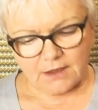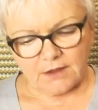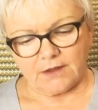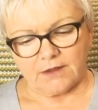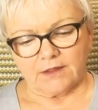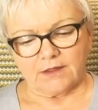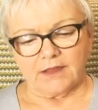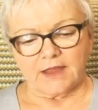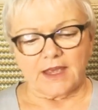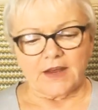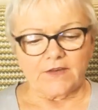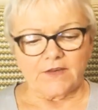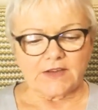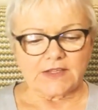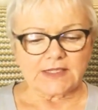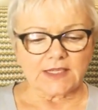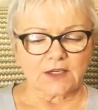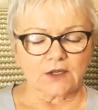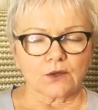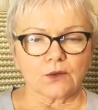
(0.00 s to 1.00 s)
There
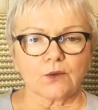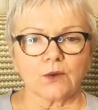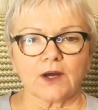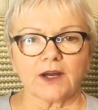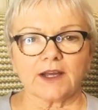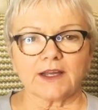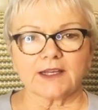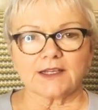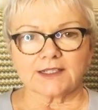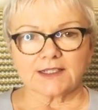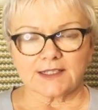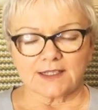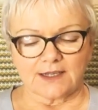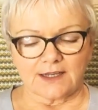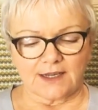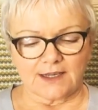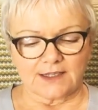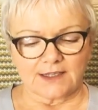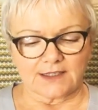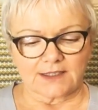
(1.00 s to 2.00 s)
is a quiet
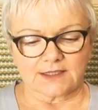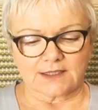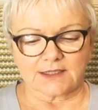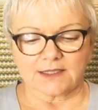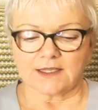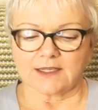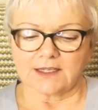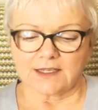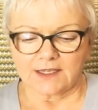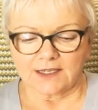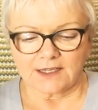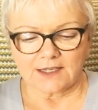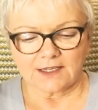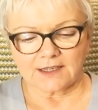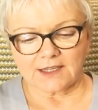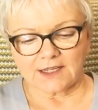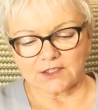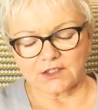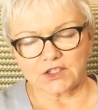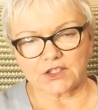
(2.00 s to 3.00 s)
light
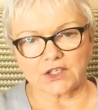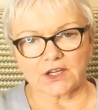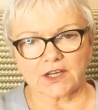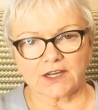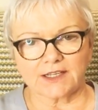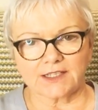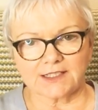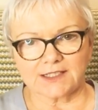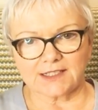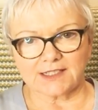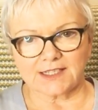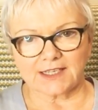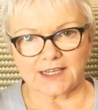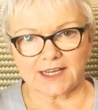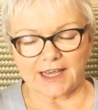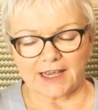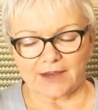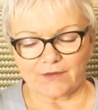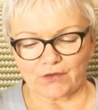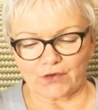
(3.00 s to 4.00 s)
that shines in
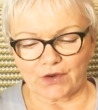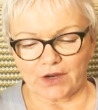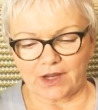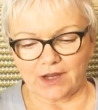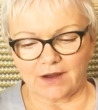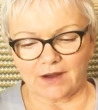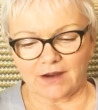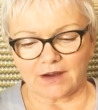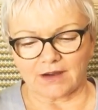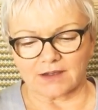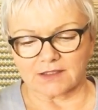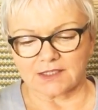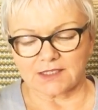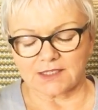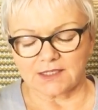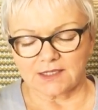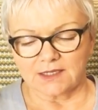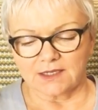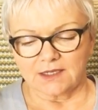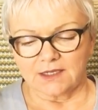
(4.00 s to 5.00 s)
every heart.
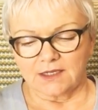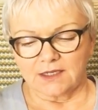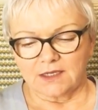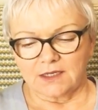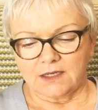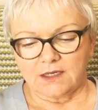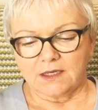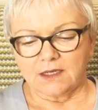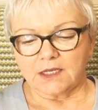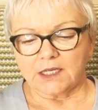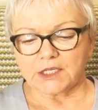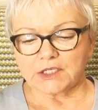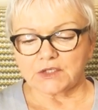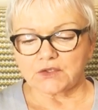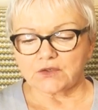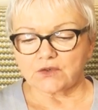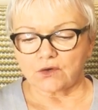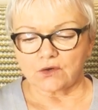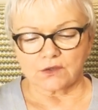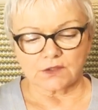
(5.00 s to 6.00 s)
It
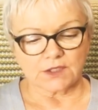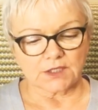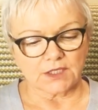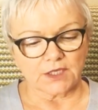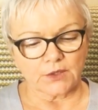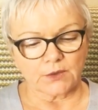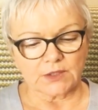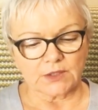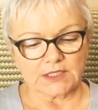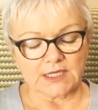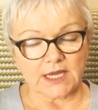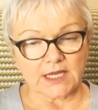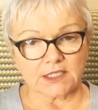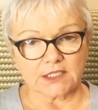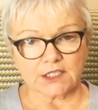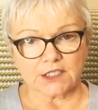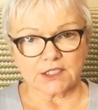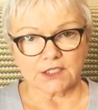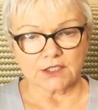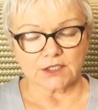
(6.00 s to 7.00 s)
draws no
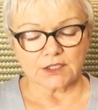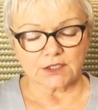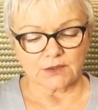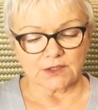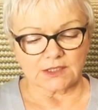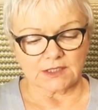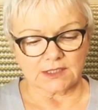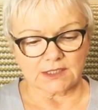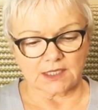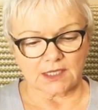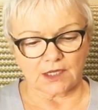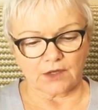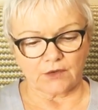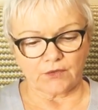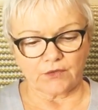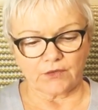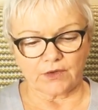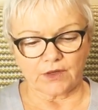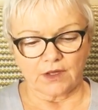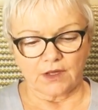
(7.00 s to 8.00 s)
attention to
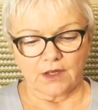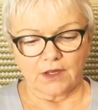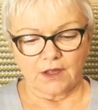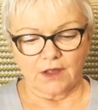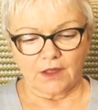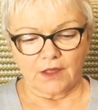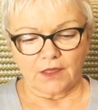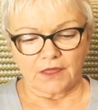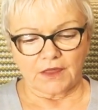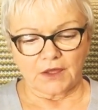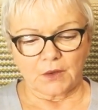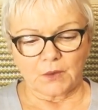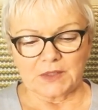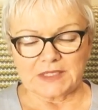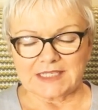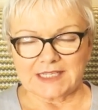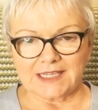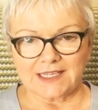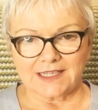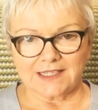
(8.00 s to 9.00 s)
itself, though
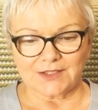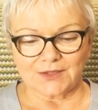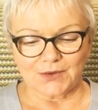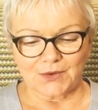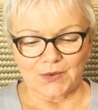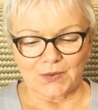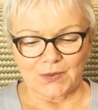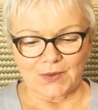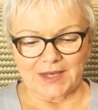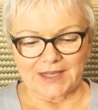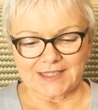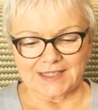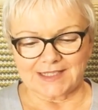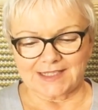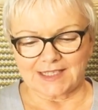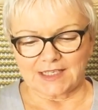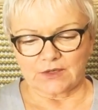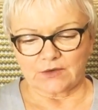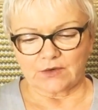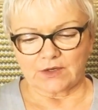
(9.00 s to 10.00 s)
it is always
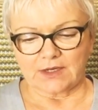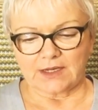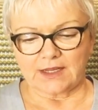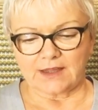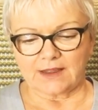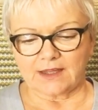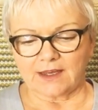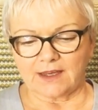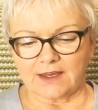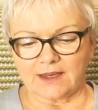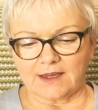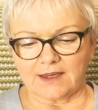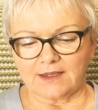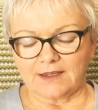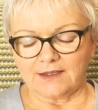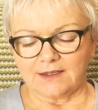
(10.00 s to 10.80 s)
secretly there.